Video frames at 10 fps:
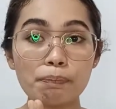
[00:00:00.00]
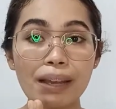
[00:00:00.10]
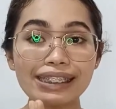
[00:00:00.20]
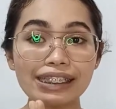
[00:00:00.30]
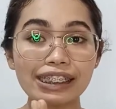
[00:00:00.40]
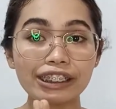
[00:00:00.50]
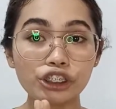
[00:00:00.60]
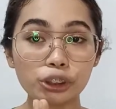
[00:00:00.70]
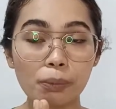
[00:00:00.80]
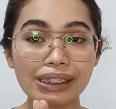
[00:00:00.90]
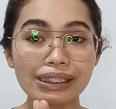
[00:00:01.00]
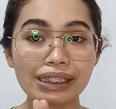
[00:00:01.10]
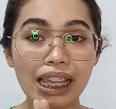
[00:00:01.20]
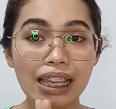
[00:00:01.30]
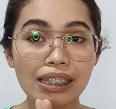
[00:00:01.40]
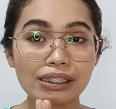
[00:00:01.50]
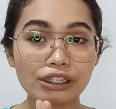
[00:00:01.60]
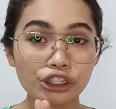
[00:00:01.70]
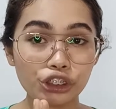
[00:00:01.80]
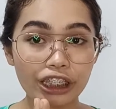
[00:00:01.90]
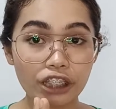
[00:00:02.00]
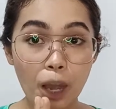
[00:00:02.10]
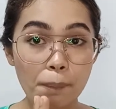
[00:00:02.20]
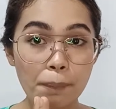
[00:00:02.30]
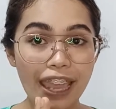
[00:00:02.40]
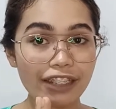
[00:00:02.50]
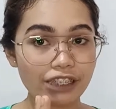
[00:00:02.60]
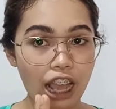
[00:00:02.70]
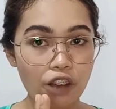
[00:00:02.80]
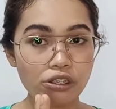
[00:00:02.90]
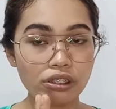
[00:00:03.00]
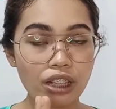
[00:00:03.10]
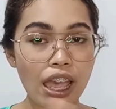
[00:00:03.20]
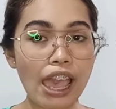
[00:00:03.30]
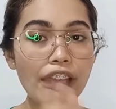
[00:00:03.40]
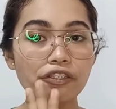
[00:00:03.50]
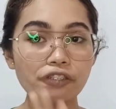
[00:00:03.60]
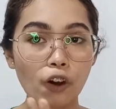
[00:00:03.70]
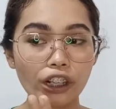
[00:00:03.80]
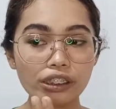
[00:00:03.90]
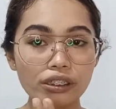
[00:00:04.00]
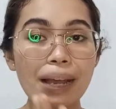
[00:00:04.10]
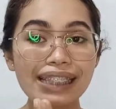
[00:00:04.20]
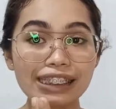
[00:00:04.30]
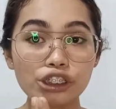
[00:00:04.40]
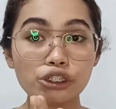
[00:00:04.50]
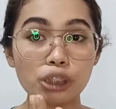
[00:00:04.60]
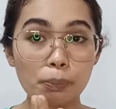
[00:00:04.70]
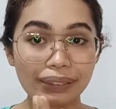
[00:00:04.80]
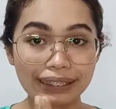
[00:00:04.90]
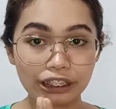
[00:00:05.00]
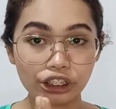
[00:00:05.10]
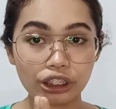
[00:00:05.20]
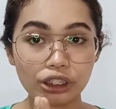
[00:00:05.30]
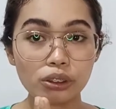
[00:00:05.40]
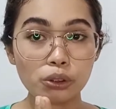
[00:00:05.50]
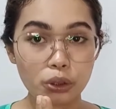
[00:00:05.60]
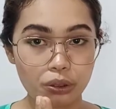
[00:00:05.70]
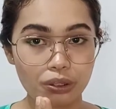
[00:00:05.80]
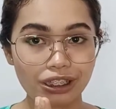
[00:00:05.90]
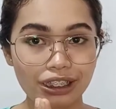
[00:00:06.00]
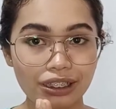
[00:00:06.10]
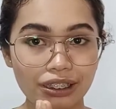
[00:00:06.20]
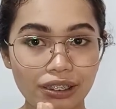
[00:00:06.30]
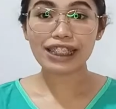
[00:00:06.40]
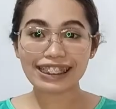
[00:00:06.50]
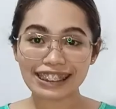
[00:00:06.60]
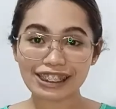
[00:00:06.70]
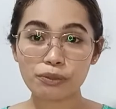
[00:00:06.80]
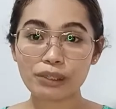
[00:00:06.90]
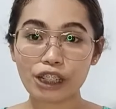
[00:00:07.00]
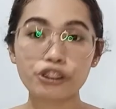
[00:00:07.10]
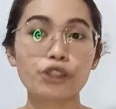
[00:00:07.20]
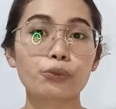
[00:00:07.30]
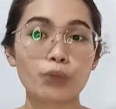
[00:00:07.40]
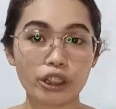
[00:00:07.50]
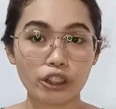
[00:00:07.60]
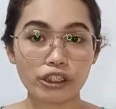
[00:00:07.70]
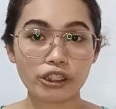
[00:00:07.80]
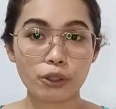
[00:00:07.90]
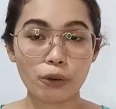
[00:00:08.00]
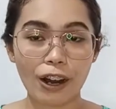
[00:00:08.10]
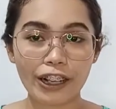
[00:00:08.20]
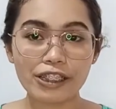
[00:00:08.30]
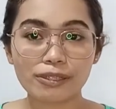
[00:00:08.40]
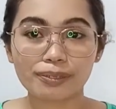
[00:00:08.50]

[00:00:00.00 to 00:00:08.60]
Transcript: pass the instruments straight up and down. And fourth, pass it to the position to use. So let's assume now that we are on the OR.